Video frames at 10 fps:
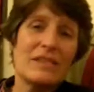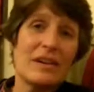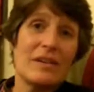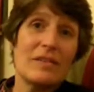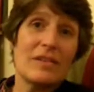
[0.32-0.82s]

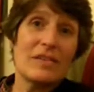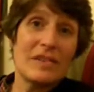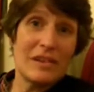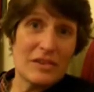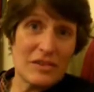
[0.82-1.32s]
So the
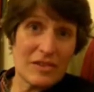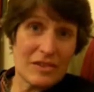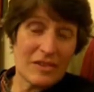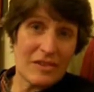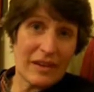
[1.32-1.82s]

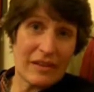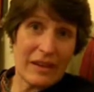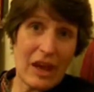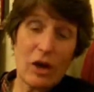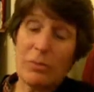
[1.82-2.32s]
solutions and
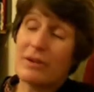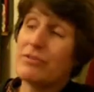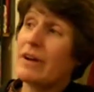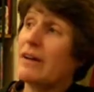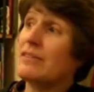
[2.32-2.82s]
the help I
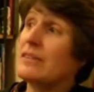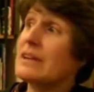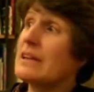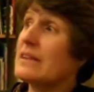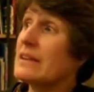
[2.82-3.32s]
found
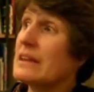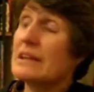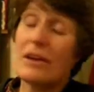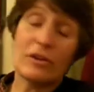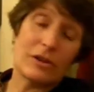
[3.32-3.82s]
in
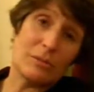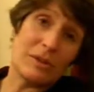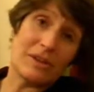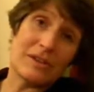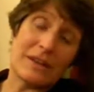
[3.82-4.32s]
the local
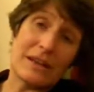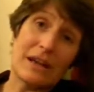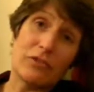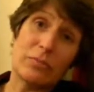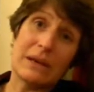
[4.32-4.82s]
community
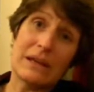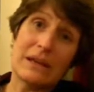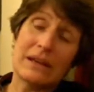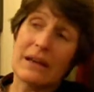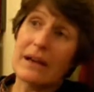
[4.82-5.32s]
have been